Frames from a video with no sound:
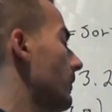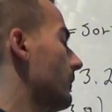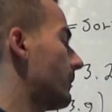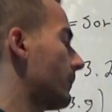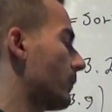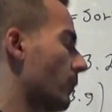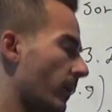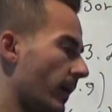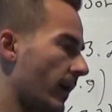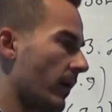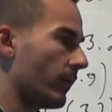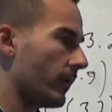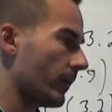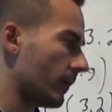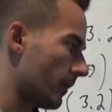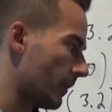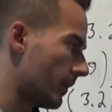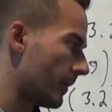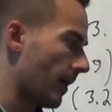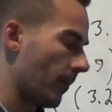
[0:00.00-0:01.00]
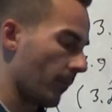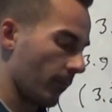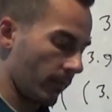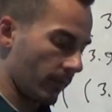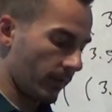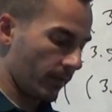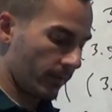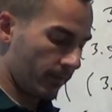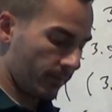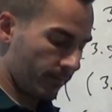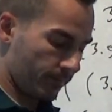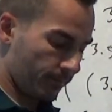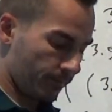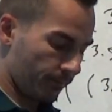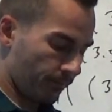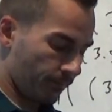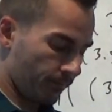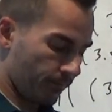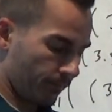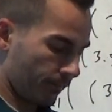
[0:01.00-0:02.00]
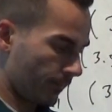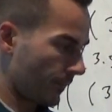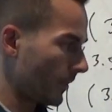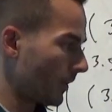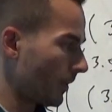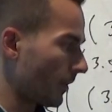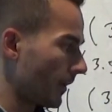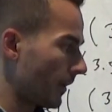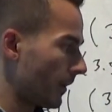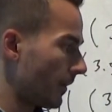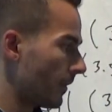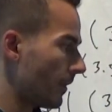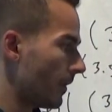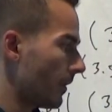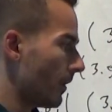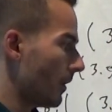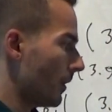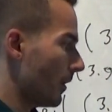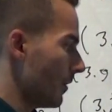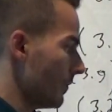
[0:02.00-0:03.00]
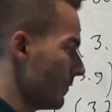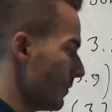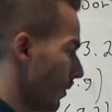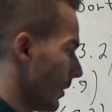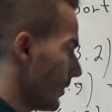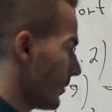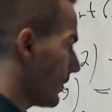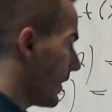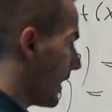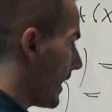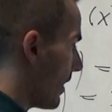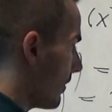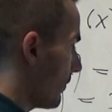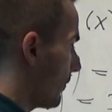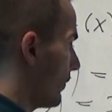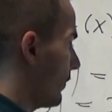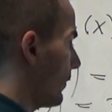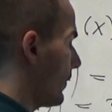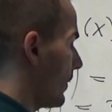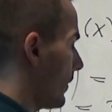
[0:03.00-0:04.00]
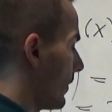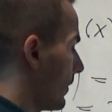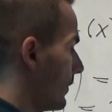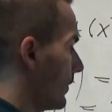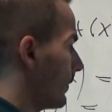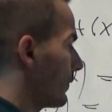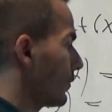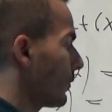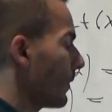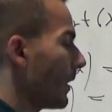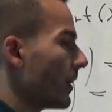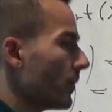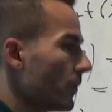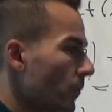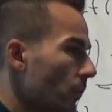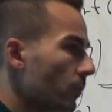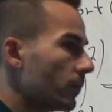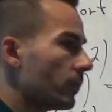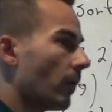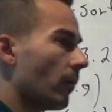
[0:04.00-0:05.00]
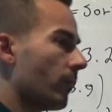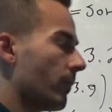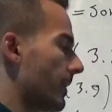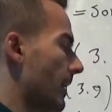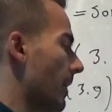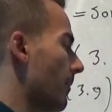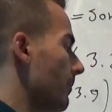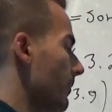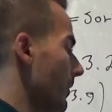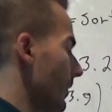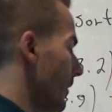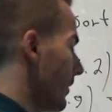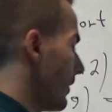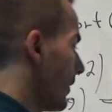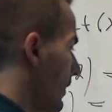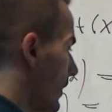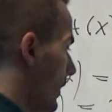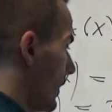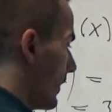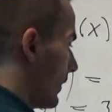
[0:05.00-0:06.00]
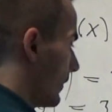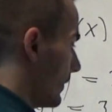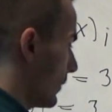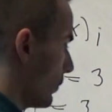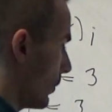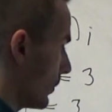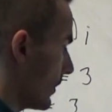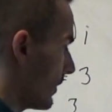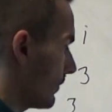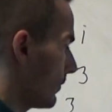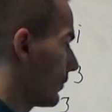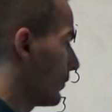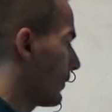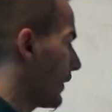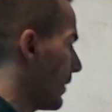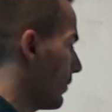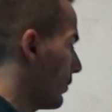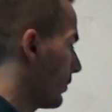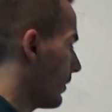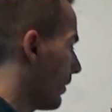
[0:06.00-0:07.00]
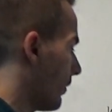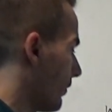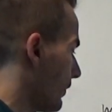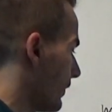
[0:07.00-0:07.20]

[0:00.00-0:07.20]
squaring a number. Yeah. If you want to have the square root of a number, let's say you want to have the square root of